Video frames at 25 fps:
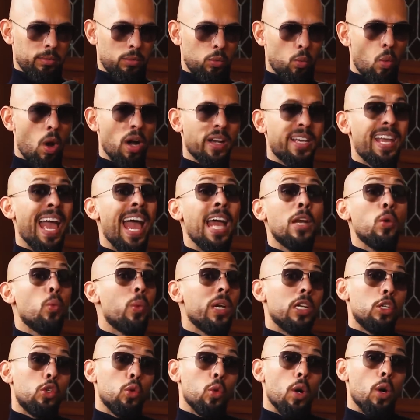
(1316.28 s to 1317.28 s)
What can
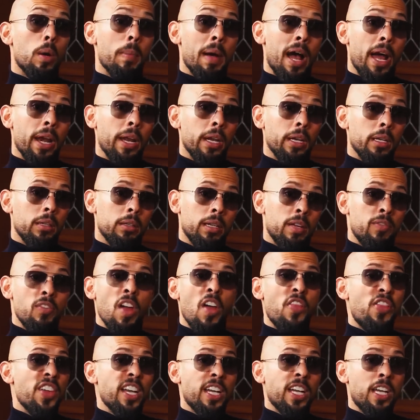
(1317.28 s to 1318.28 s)
we do about it? If
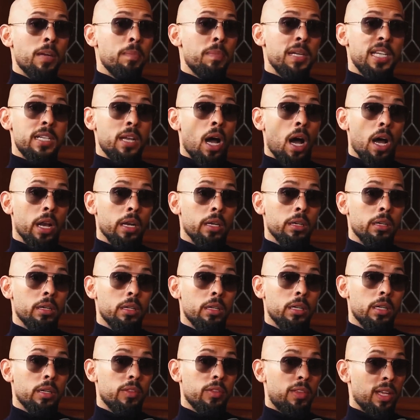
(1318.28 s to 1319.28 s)
nothing can be done,
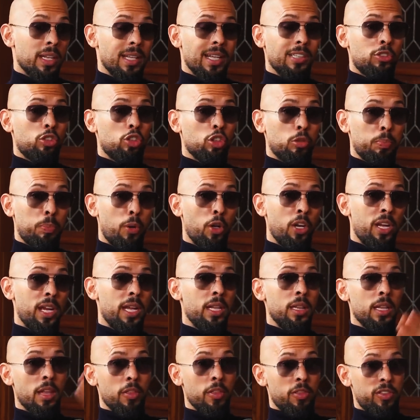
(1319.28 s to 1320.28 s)
then let's just put it
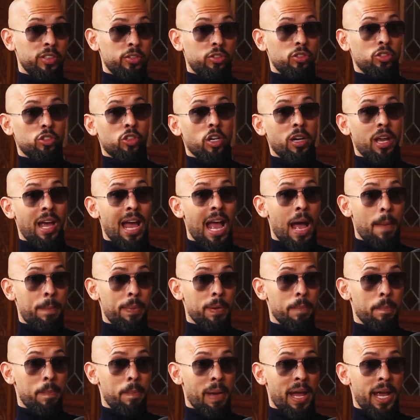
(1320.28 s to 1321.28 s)
in the this is going to
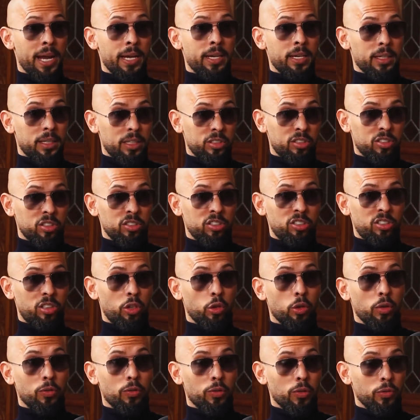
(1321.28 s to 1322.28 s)
happen bank, and let's
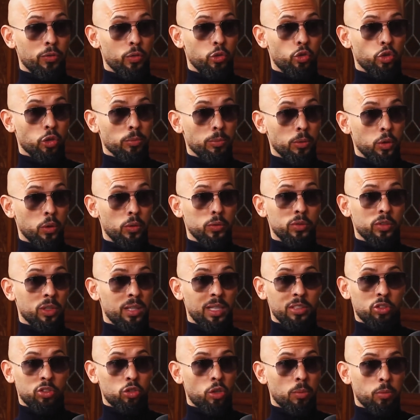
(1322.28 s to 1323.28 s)
consider it for future moves,
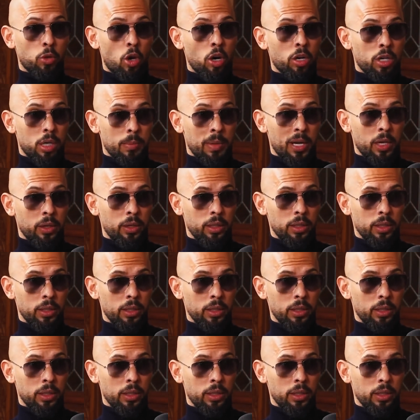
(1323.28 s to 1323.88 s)
and let's stop talking about